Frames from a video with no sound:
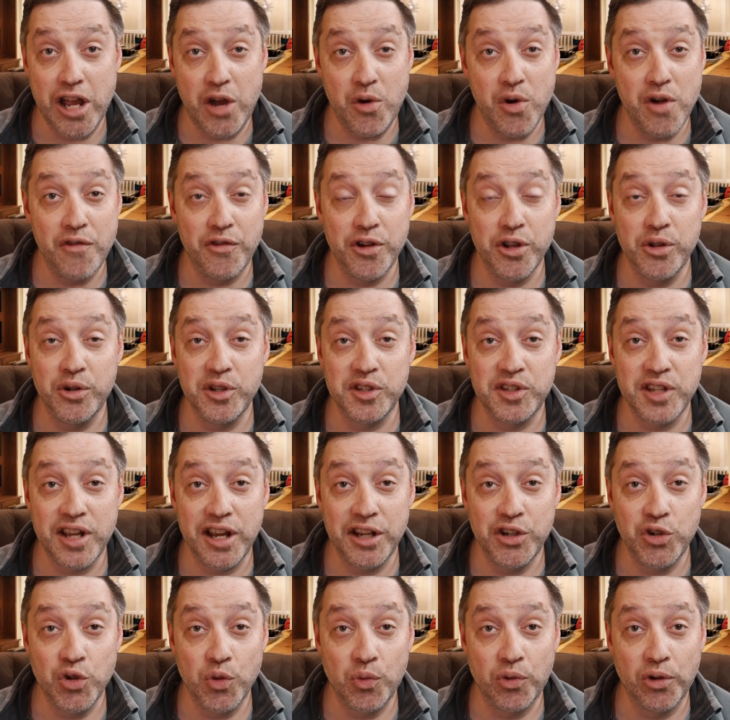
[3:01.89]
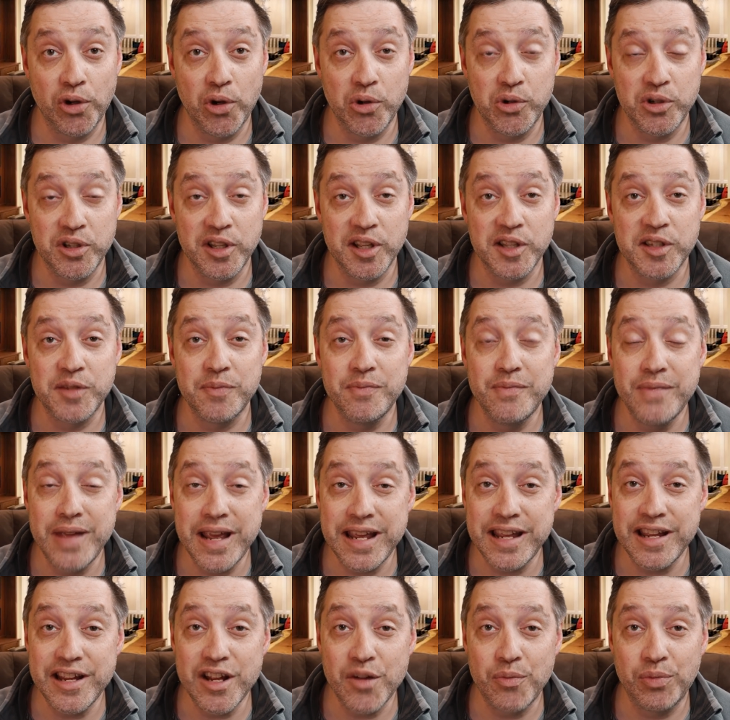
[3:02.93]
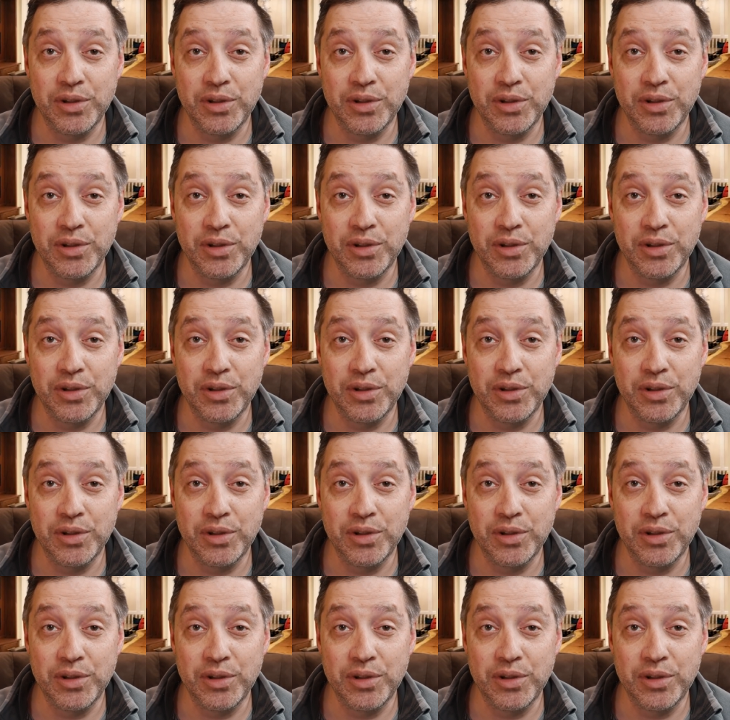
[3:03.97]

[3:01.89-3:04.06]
however you decide to approach this, making a